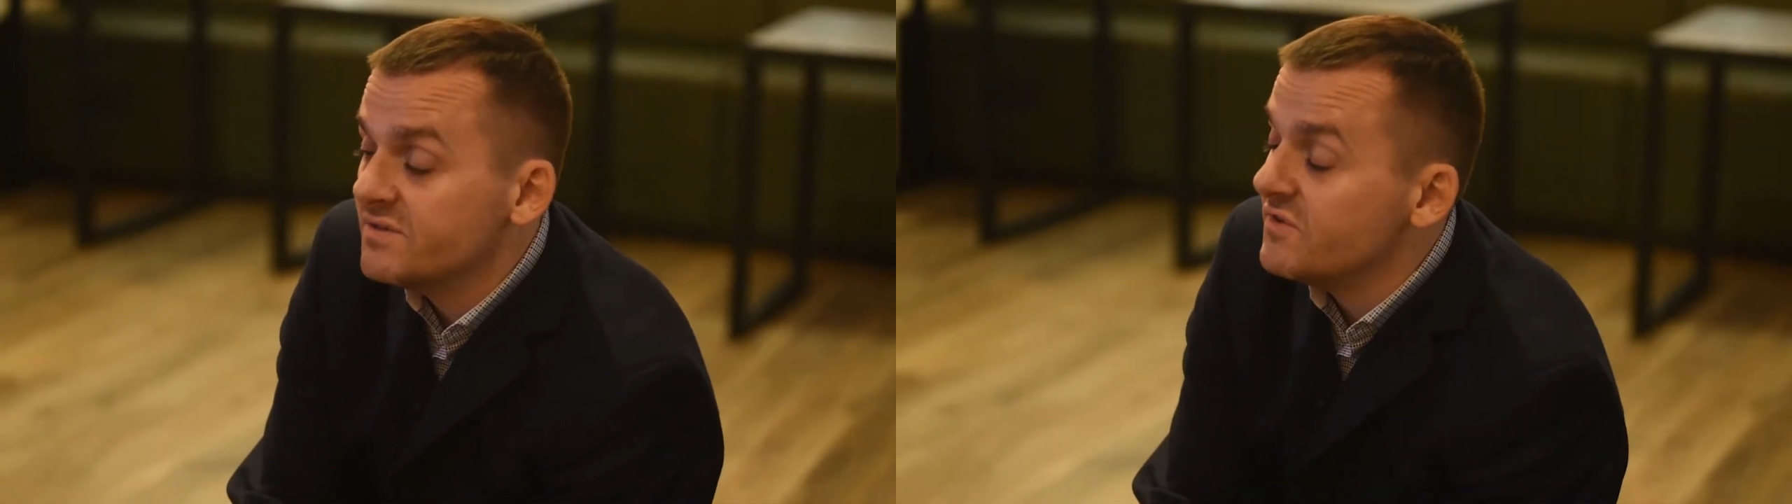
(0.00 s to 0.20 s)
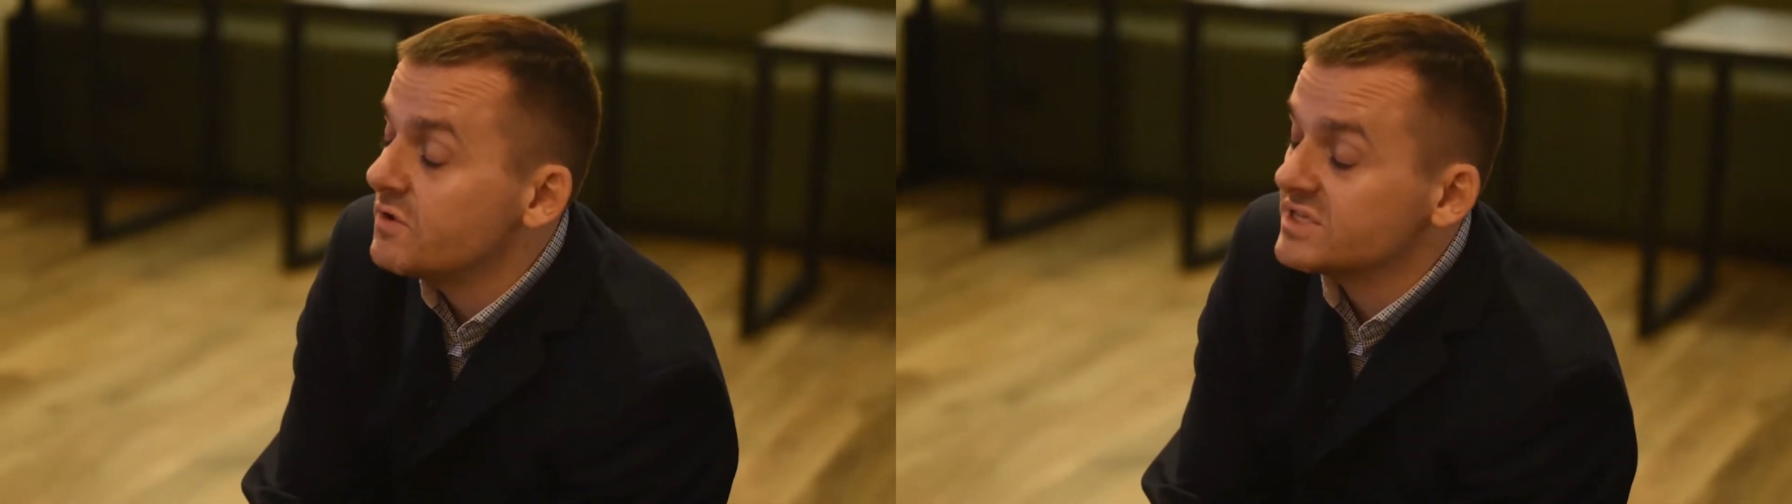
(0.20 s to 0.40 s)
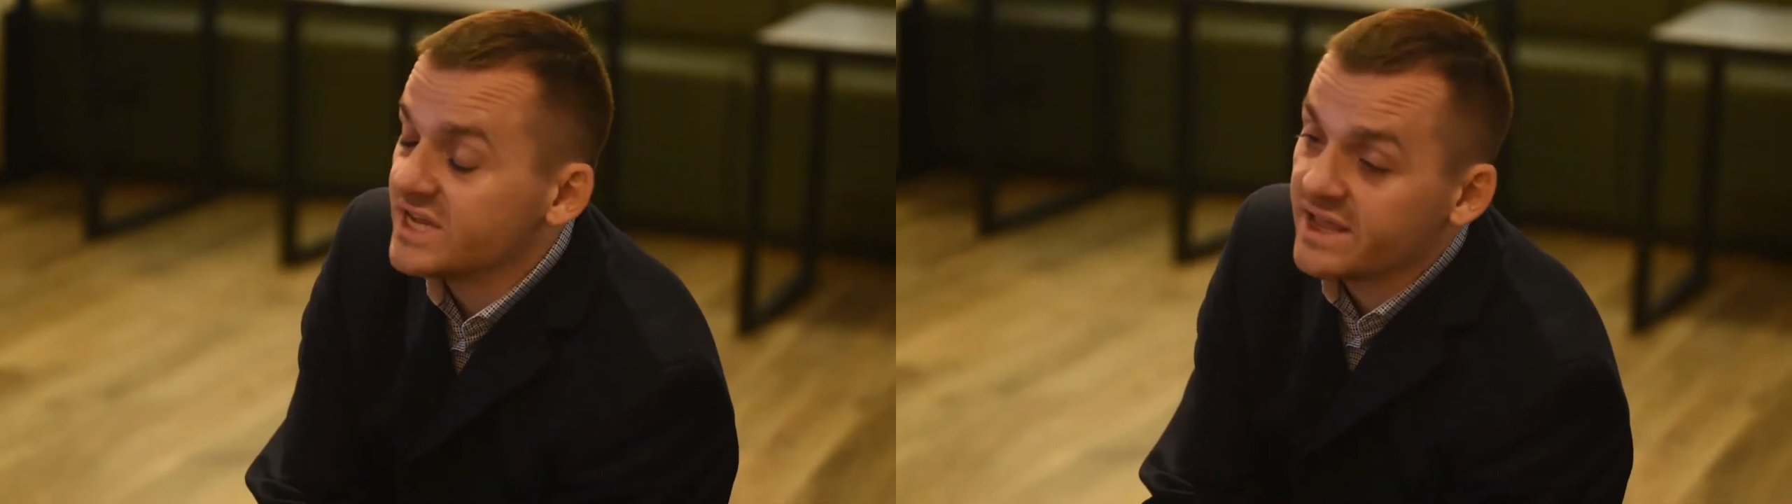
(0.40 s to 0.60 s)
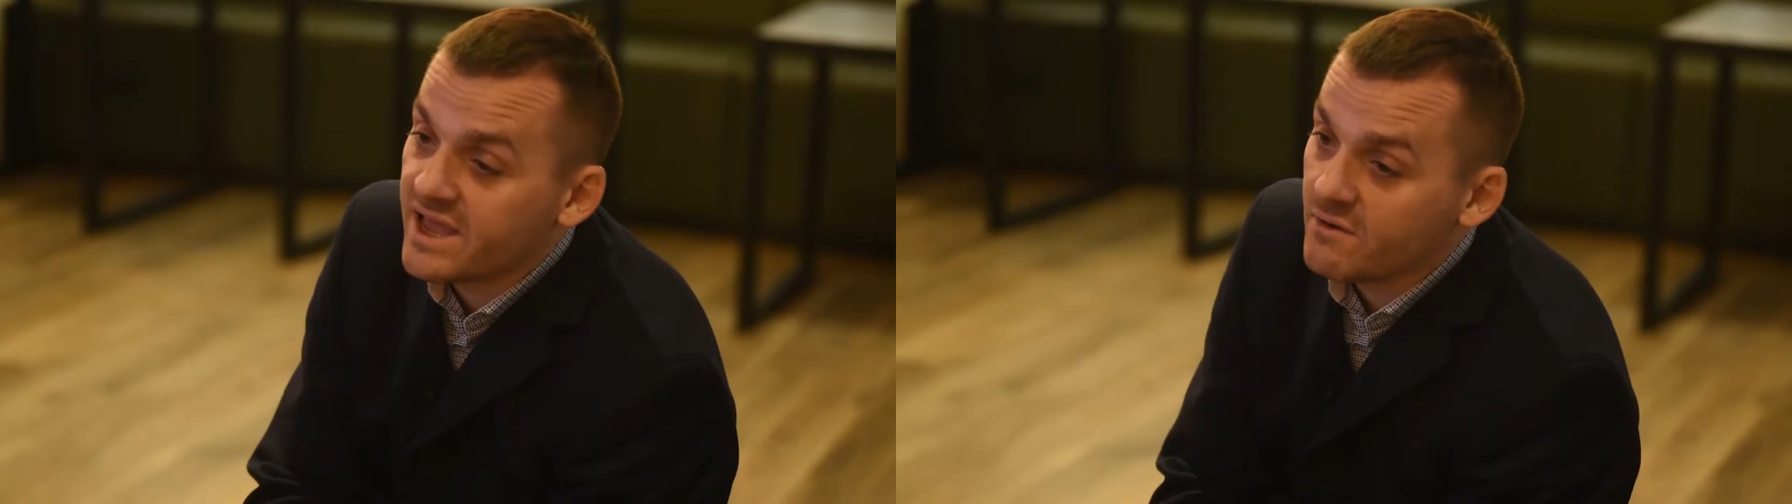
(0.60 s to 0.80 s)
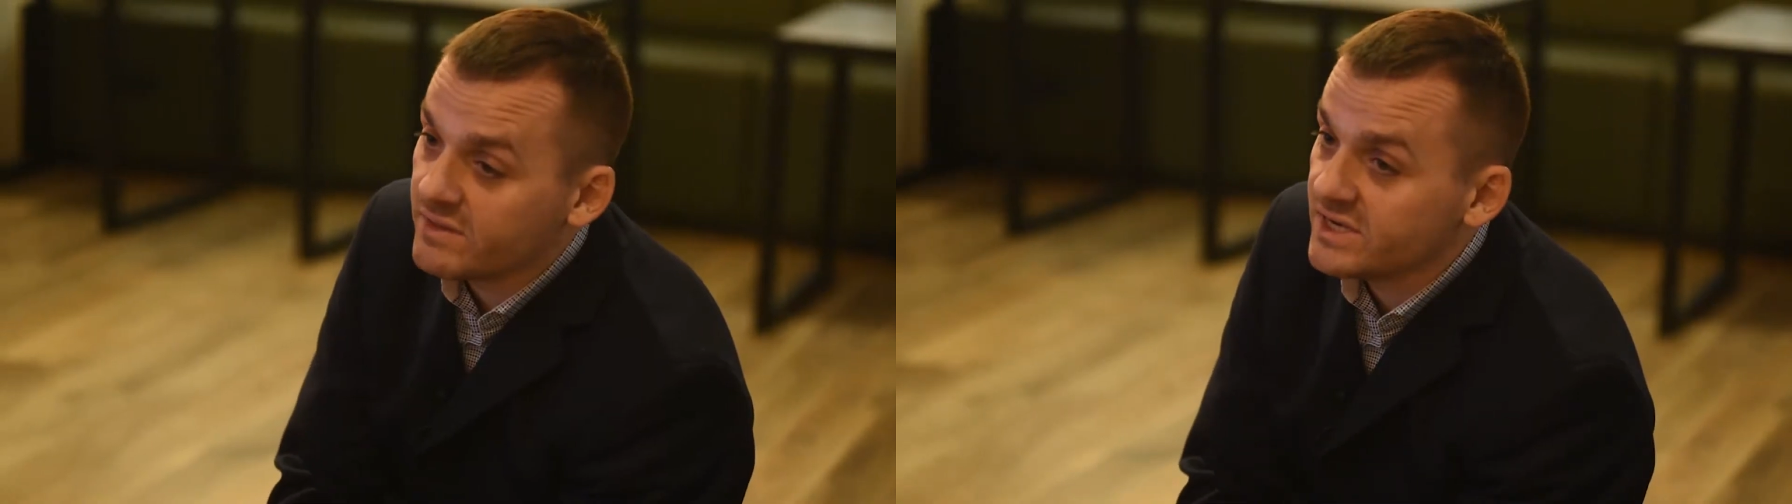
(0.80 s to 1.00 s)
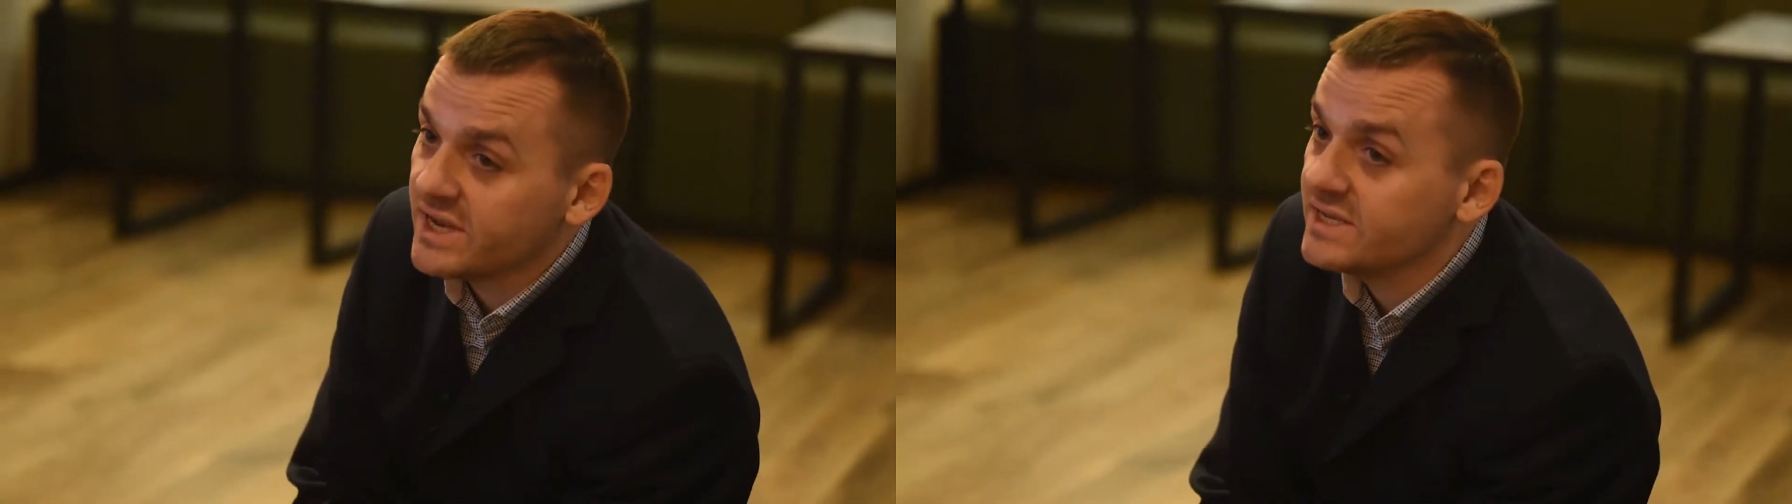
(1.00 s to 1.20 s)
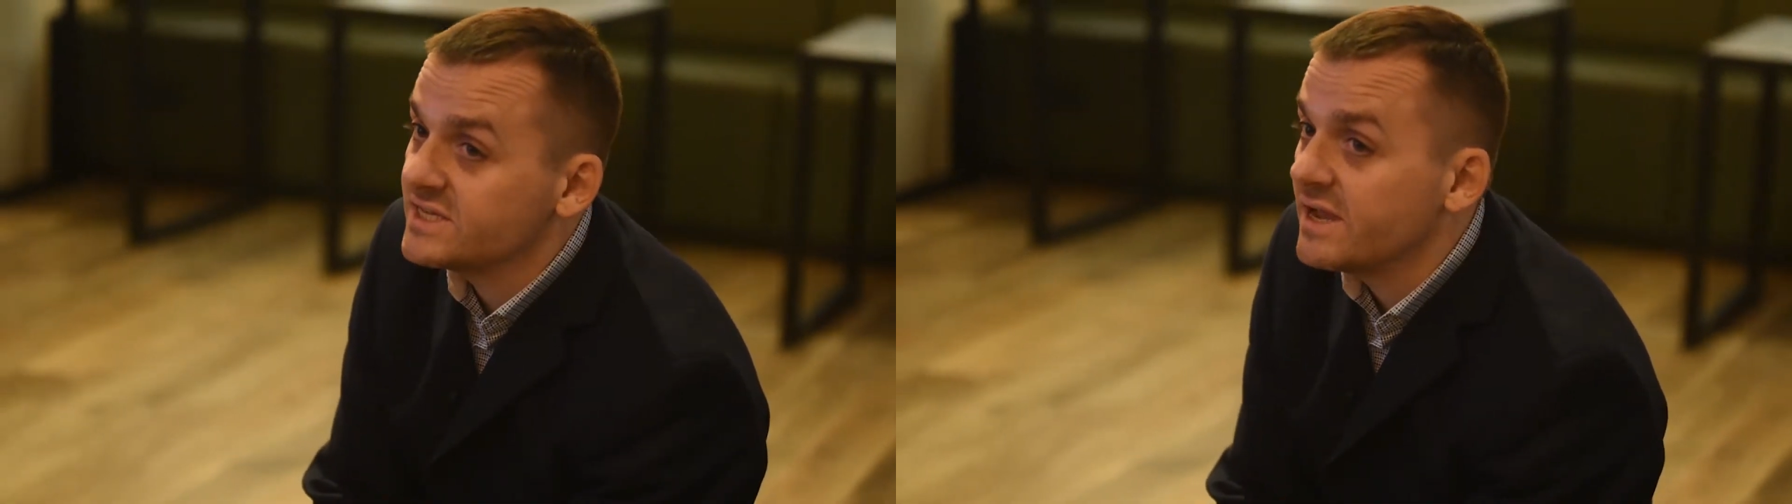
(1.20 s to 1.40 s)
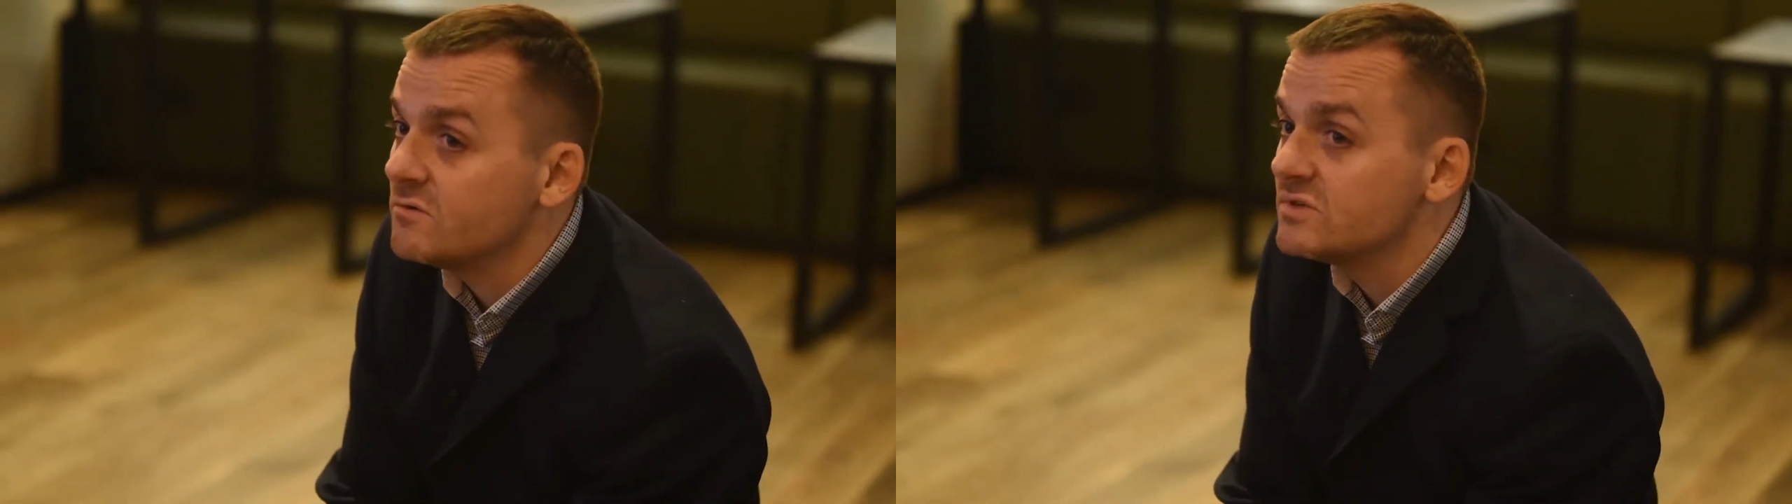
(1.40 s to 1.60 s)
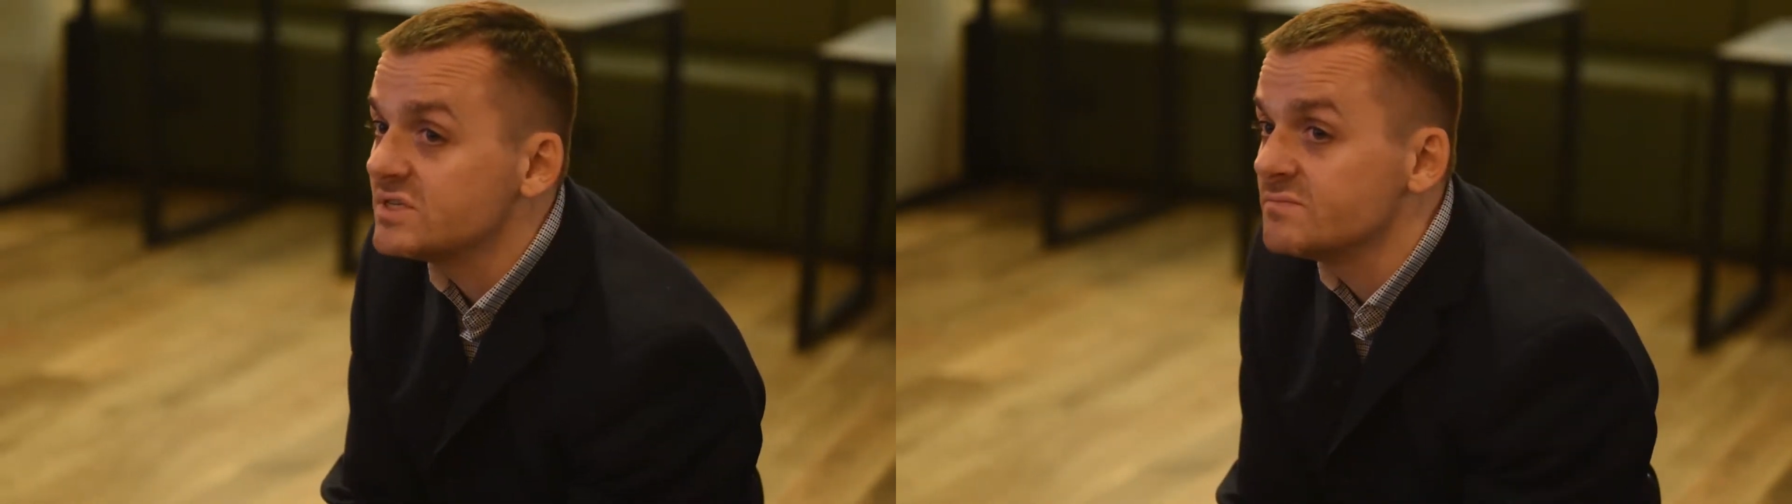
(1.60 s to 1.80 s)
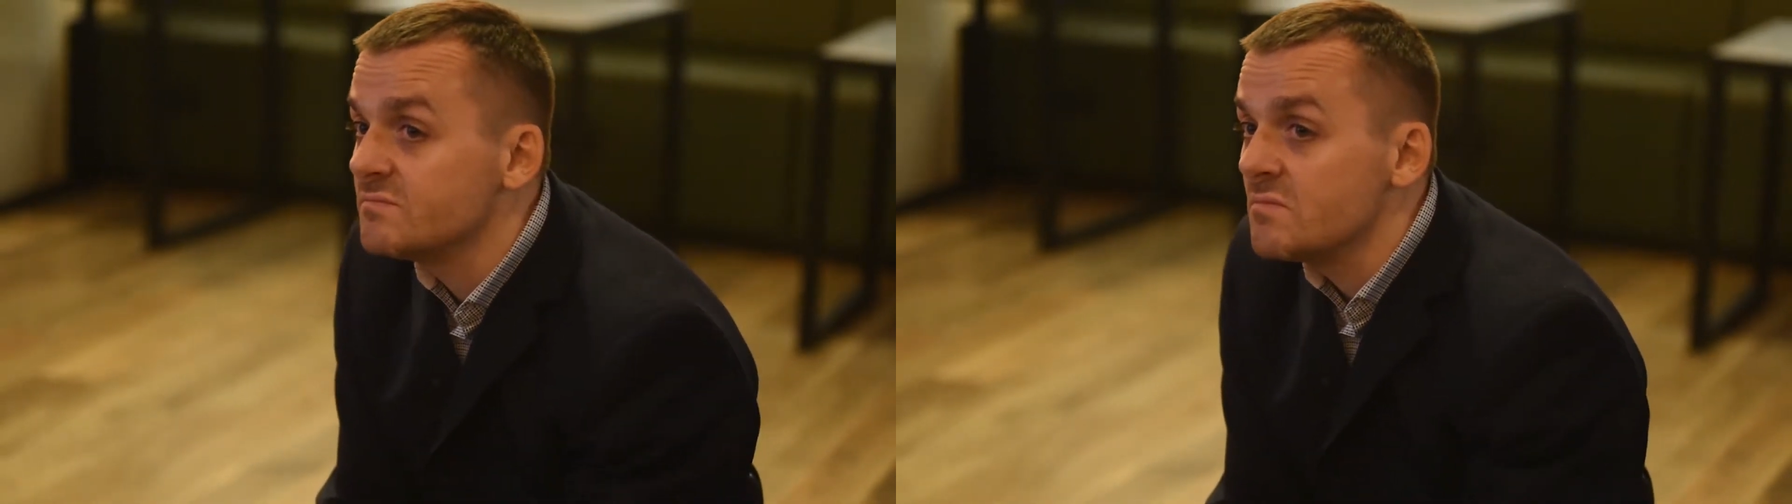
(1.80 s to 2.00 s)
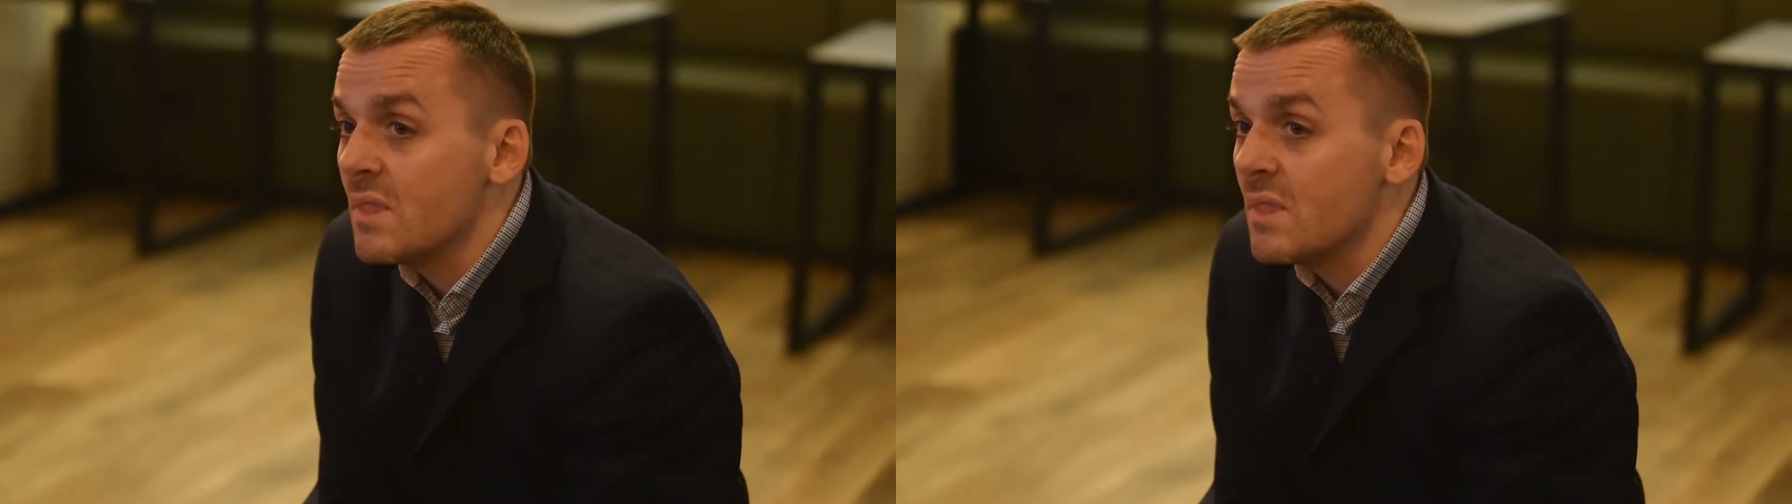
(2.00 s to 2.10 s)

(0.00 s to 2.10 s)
If you can take care of the details,